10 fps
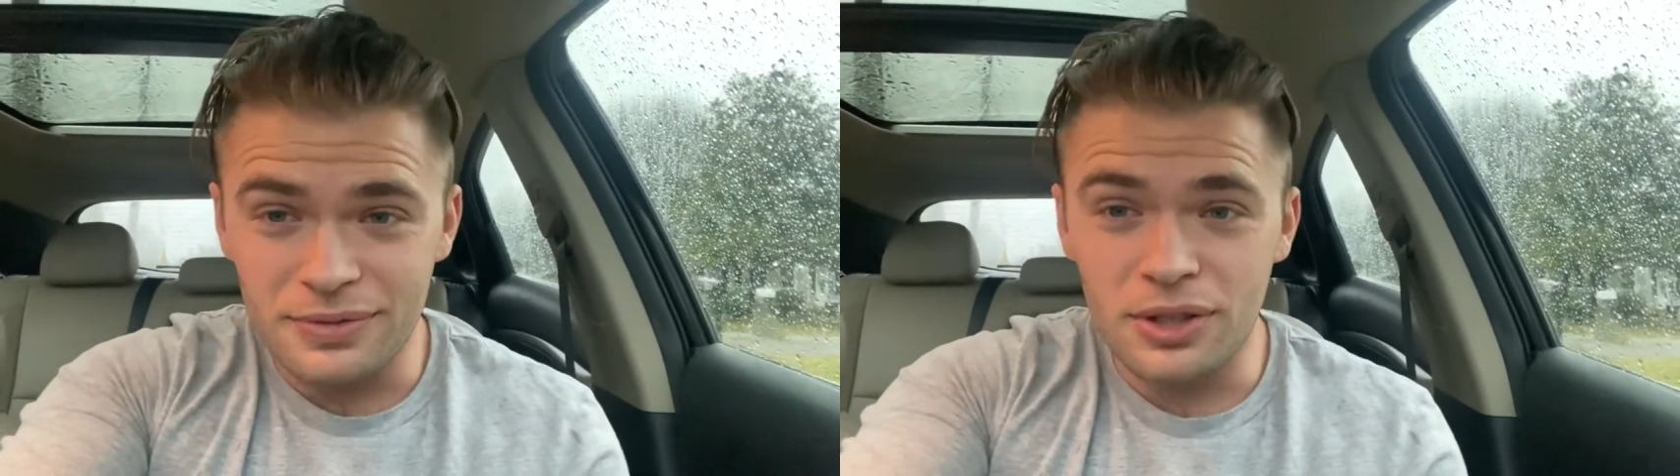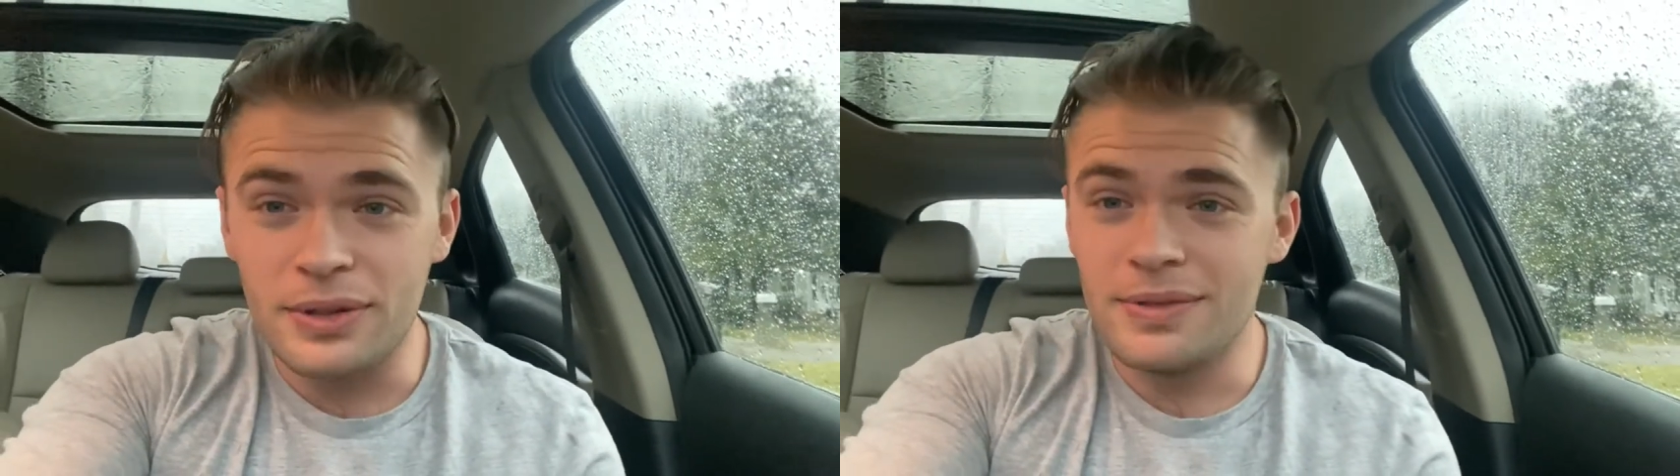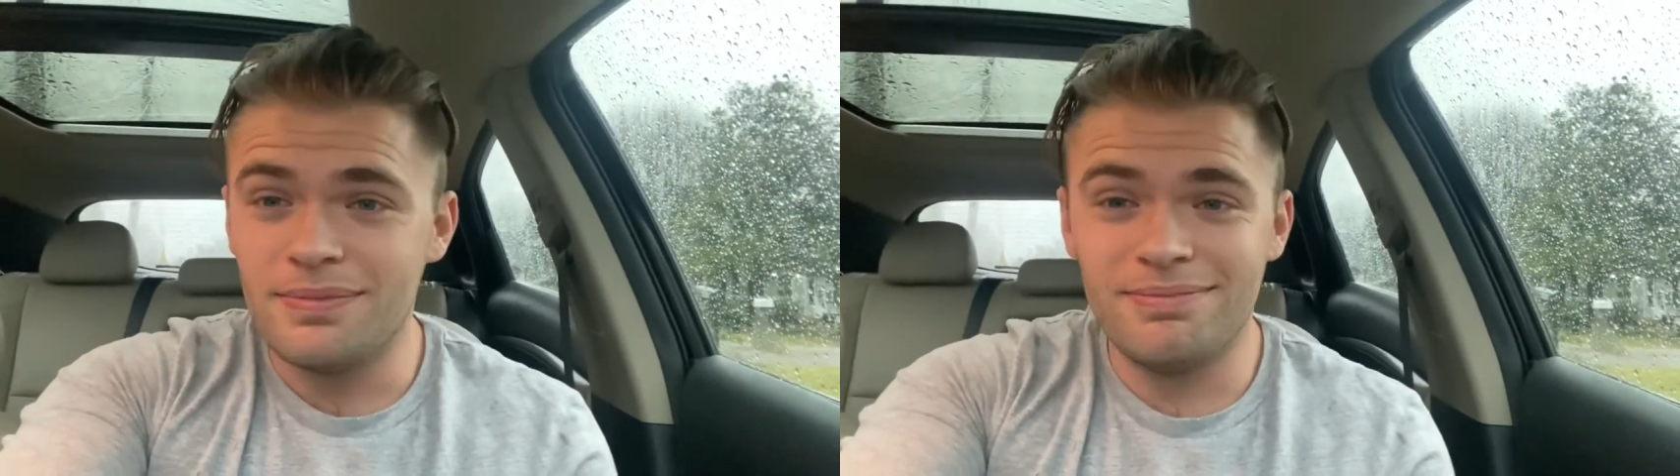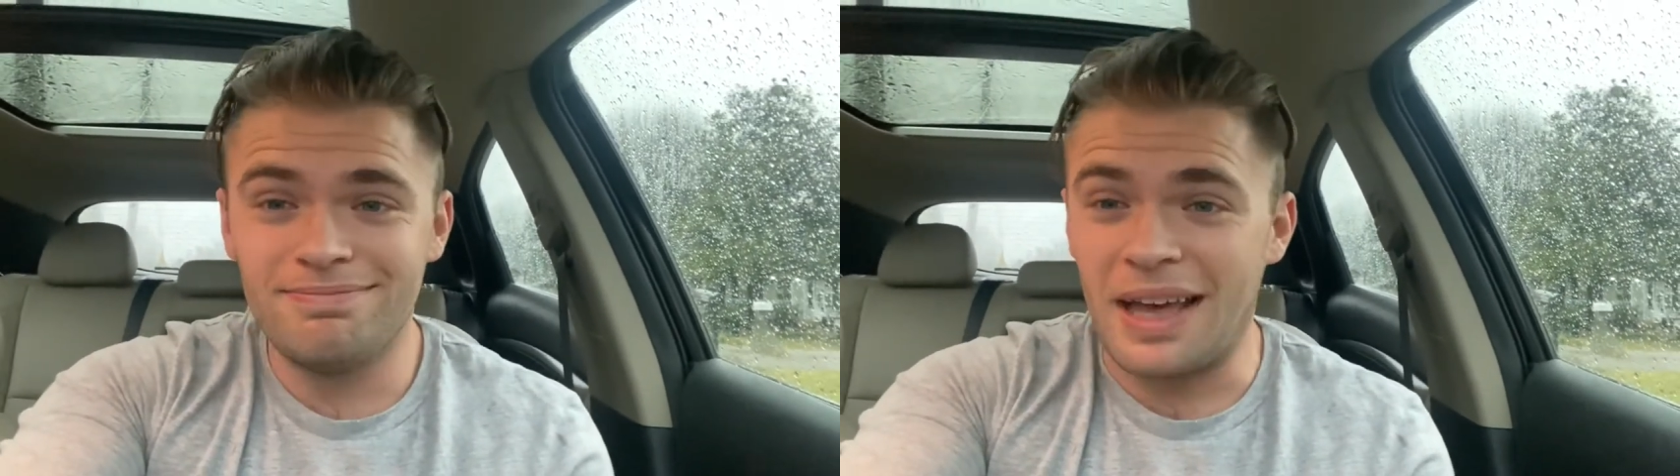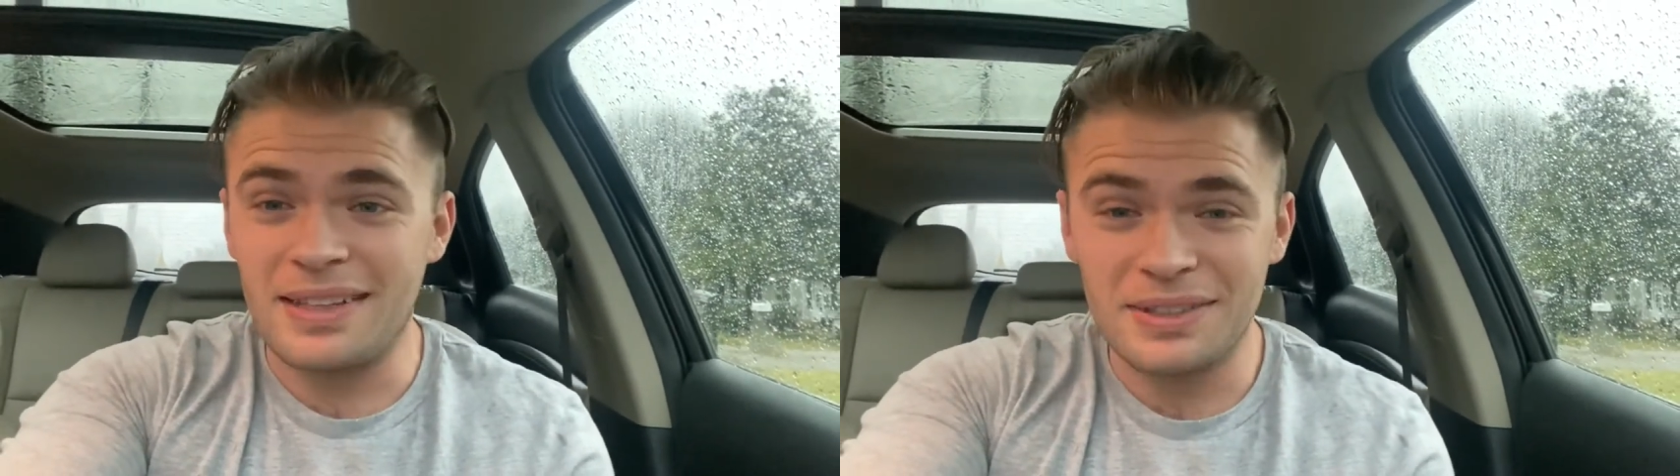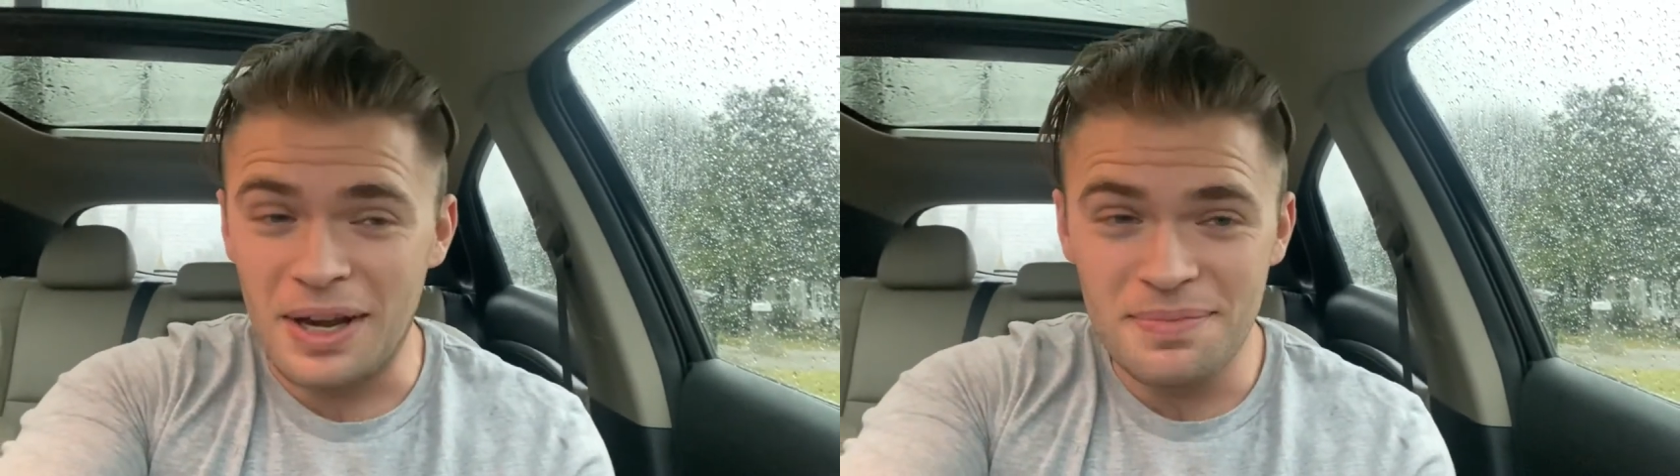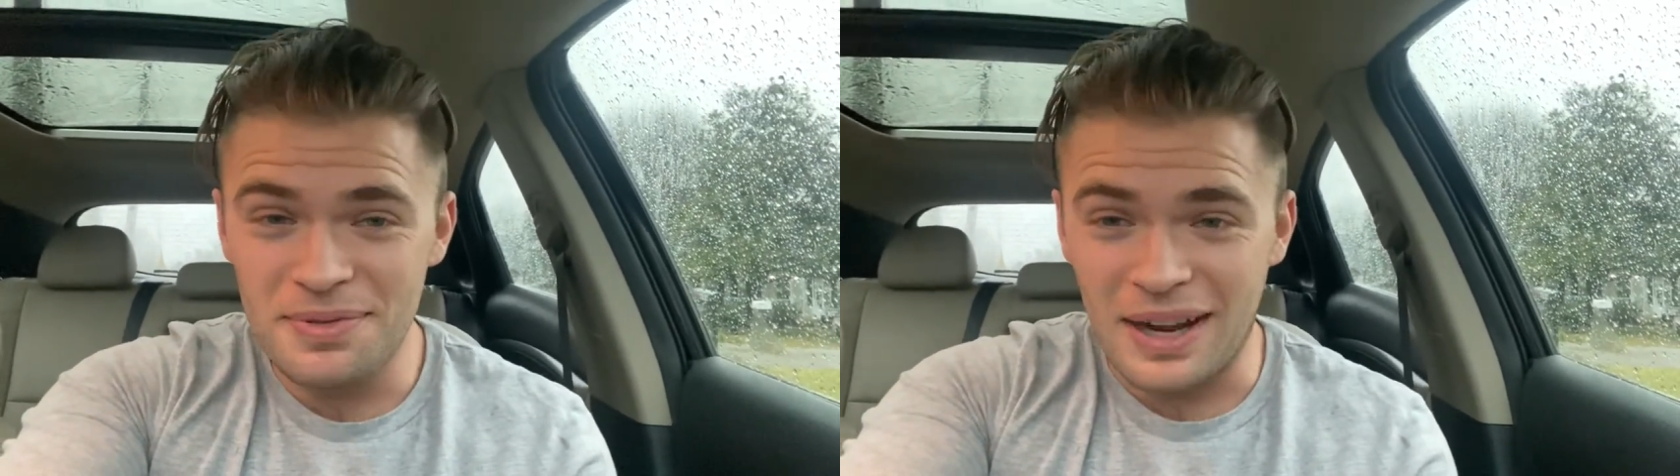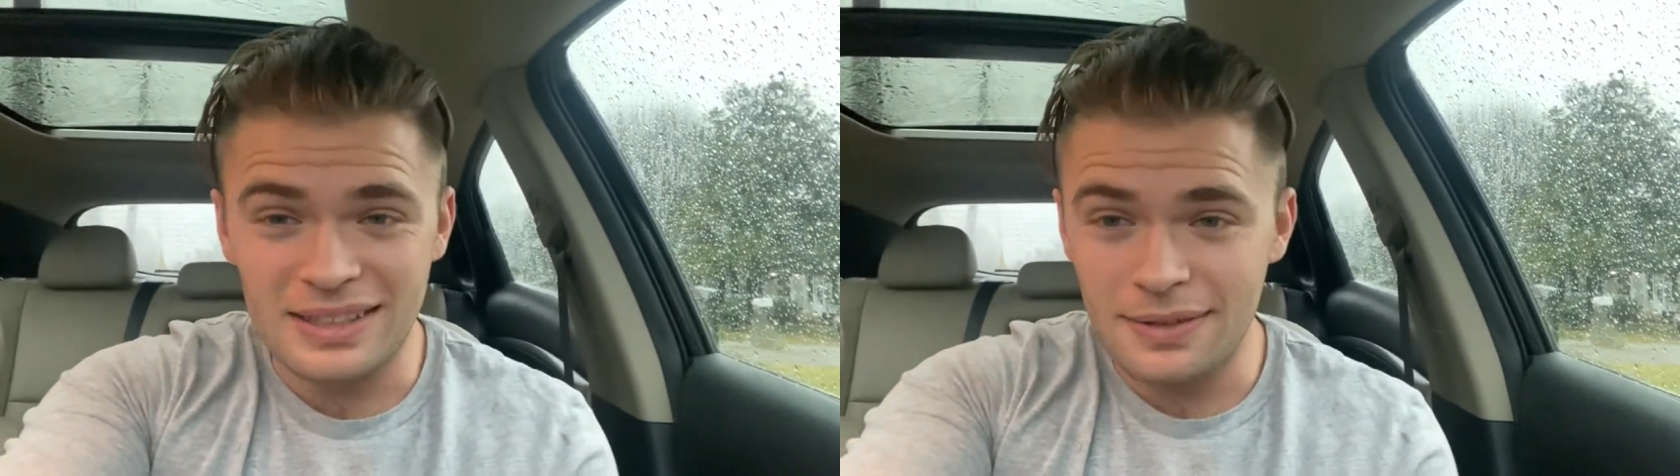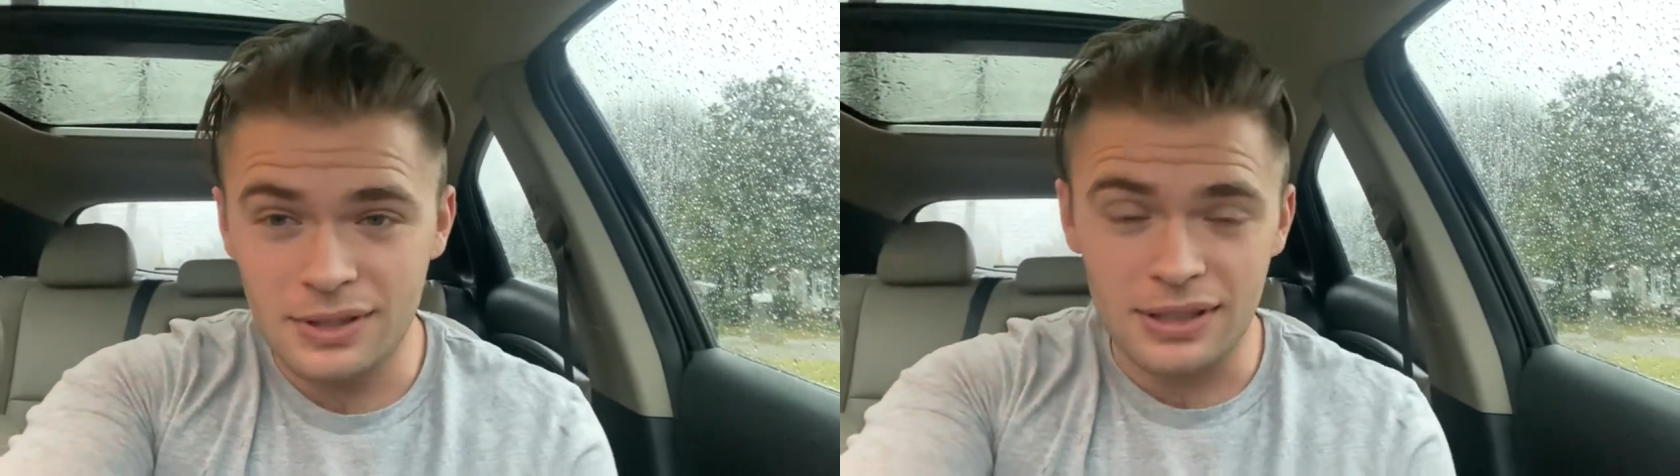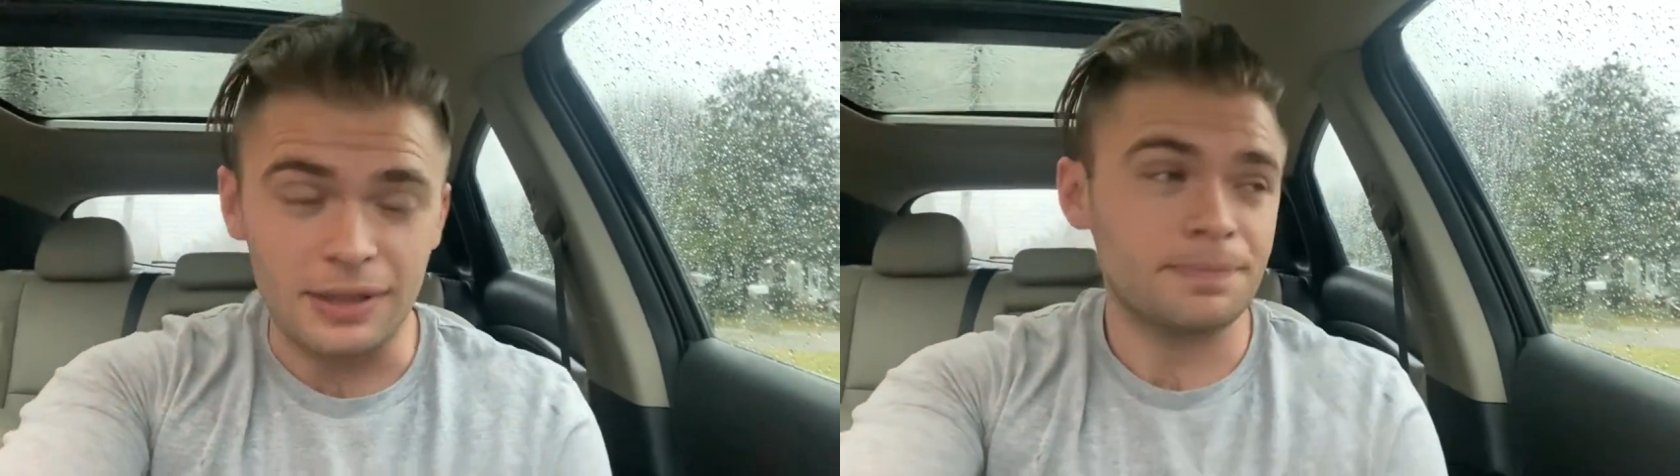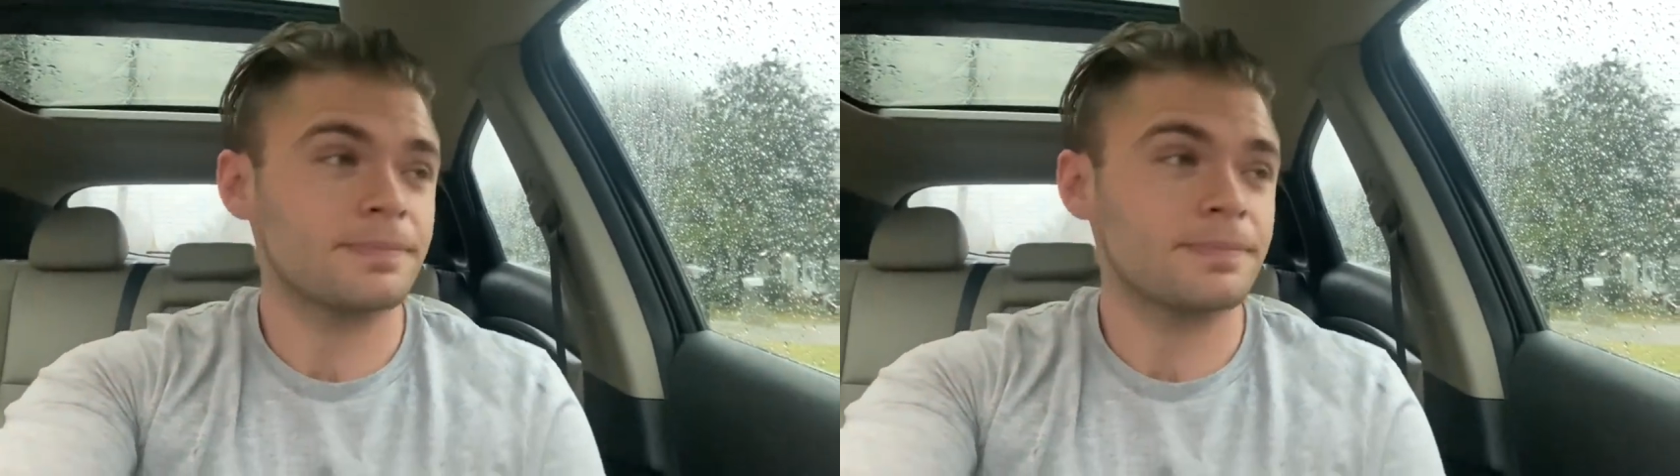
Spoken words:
doing that type of activity.